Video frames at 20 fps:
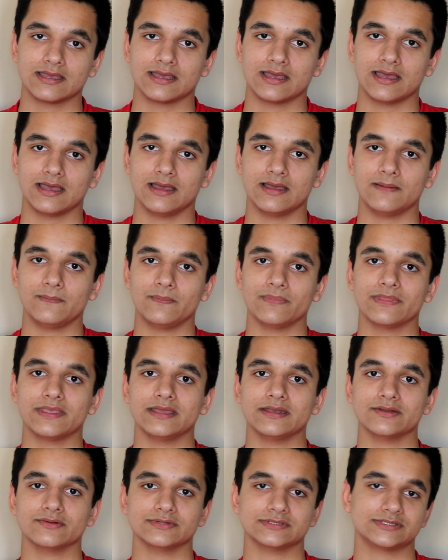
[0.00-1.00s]
Um,
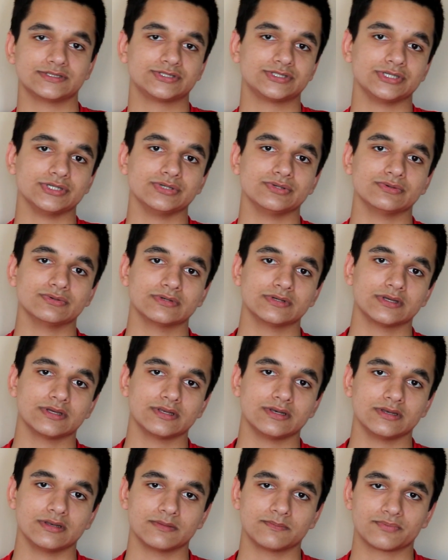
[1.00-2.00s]
and there was two
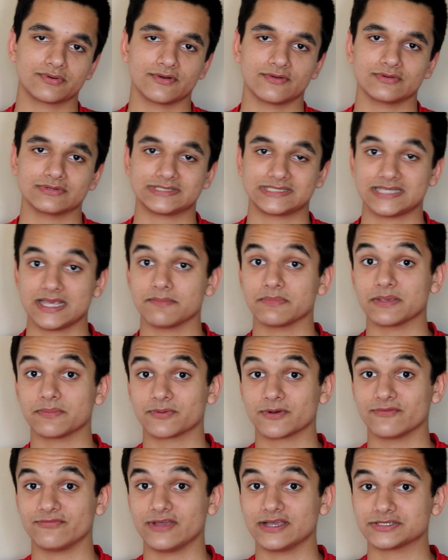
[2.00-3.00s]
pro
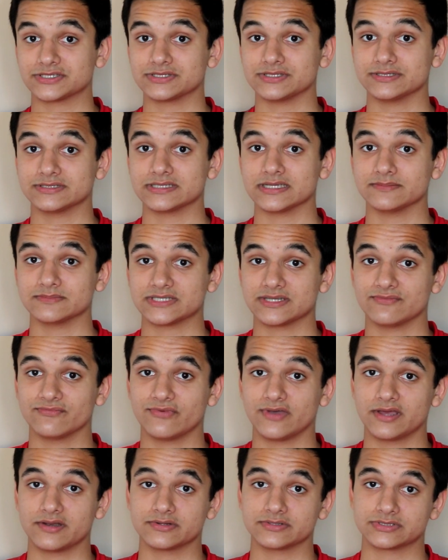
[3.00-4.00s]
semi-professional teams in
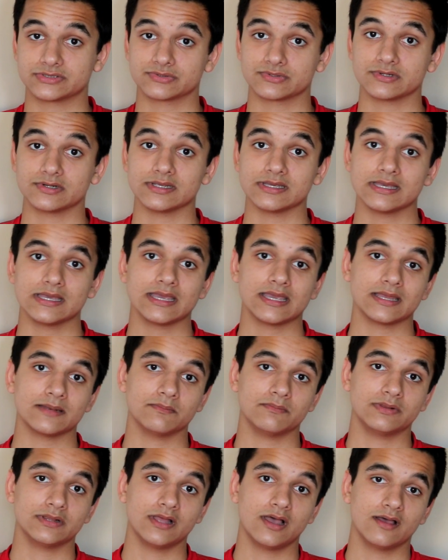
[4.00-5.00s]
Vaughan Azzurri
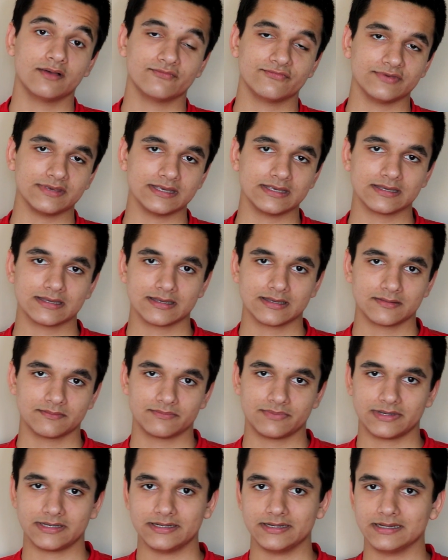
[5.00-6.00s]
and Blainville,
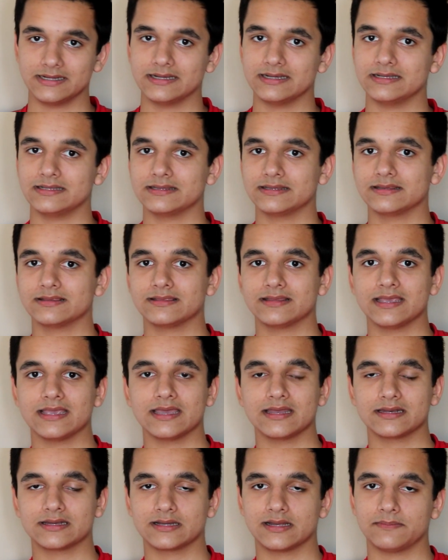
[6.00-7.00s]
but uh, they
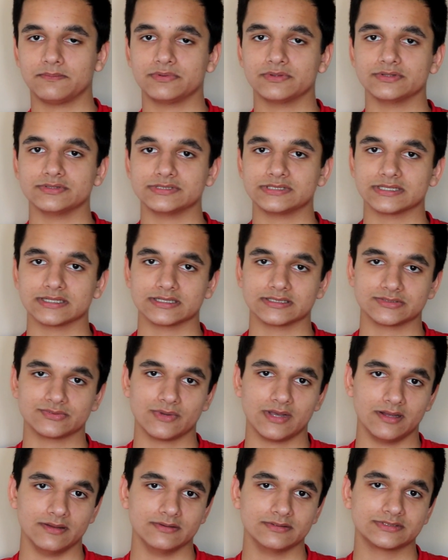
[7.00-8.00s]
ended up losing as
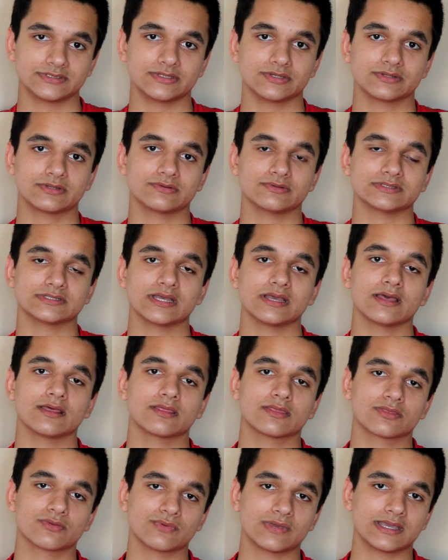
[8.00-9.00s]
well. So there was
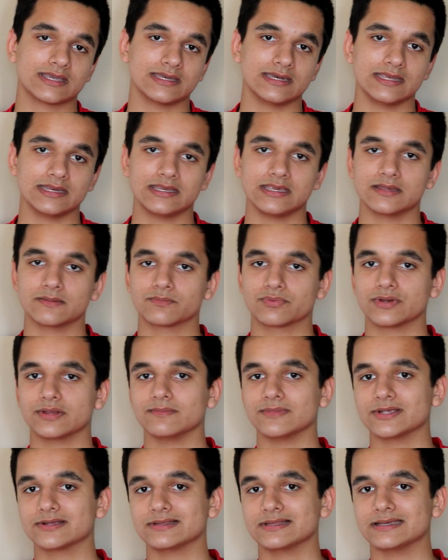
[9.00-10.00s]
three Canadian
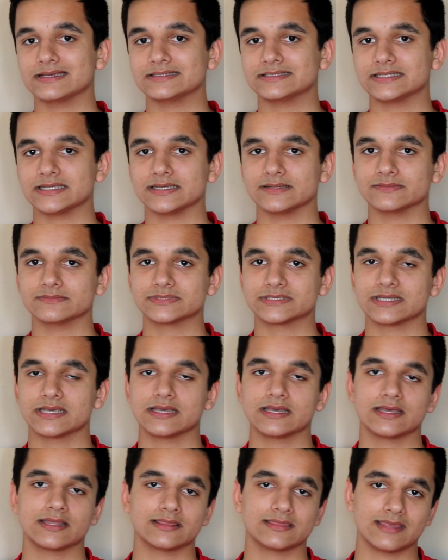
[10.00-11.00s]
Premier League teams
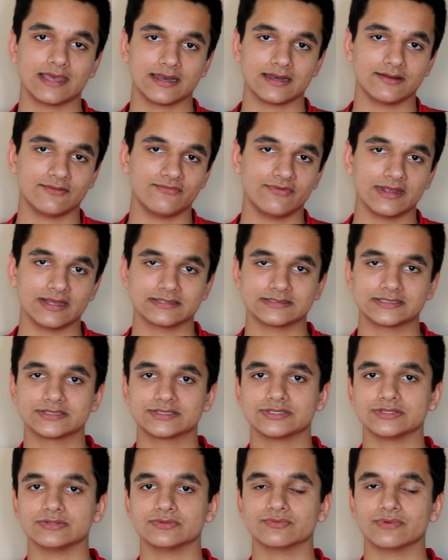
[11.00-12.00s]
that
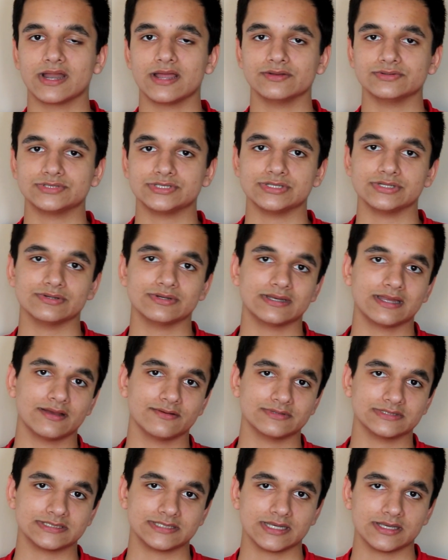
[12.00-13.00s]
advanced to round two and that
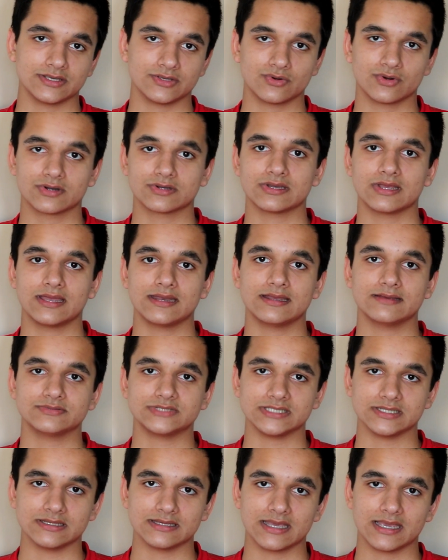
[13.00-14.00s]
was York 9
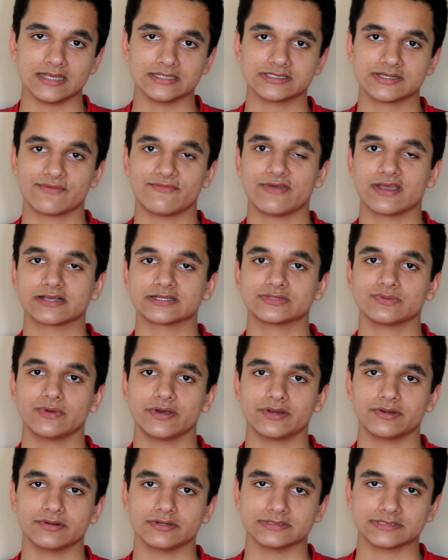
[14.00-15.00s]
FC, HFX
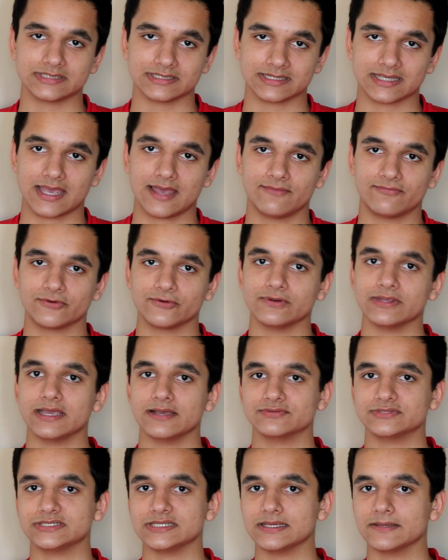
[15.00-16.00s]
Wanderers, and Cavalry
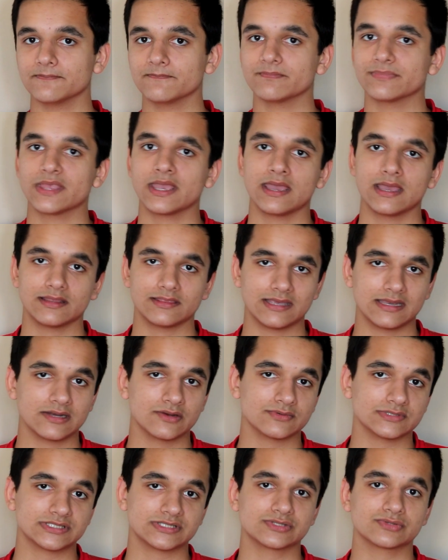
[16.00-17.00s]
FC. Then there
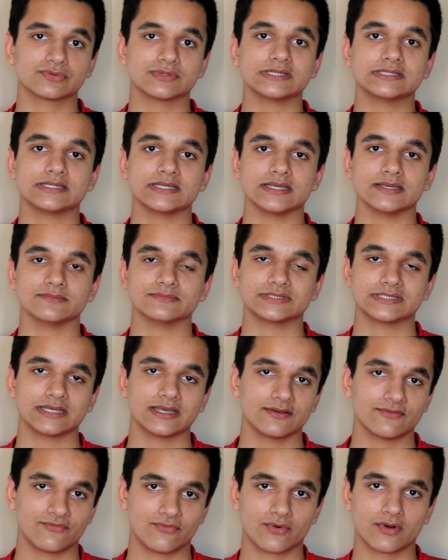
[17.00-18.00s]
was three teams
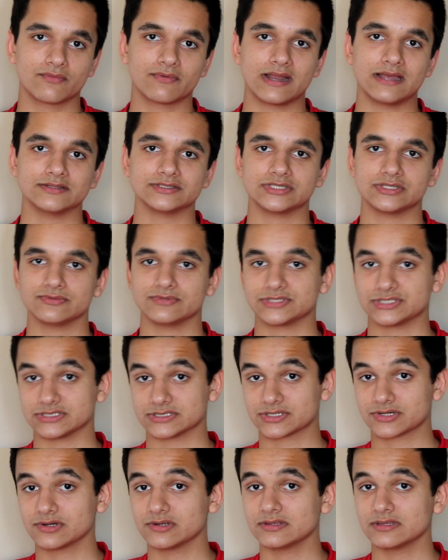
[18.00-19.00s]
for round two, which is
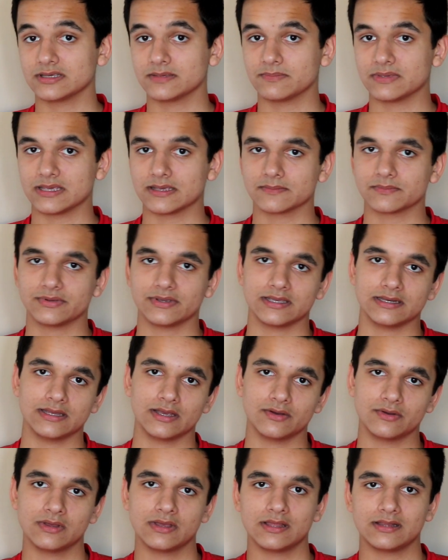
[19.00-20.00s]
currently being played
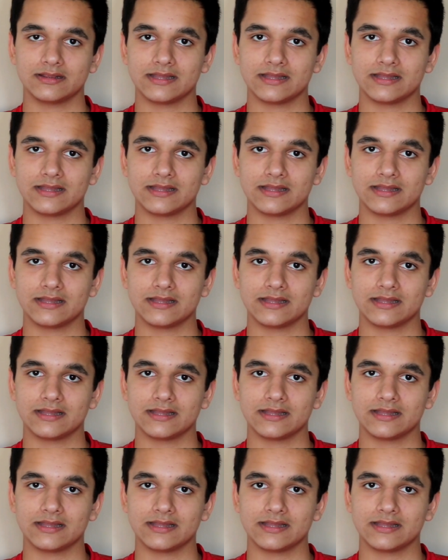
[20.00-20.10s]
out.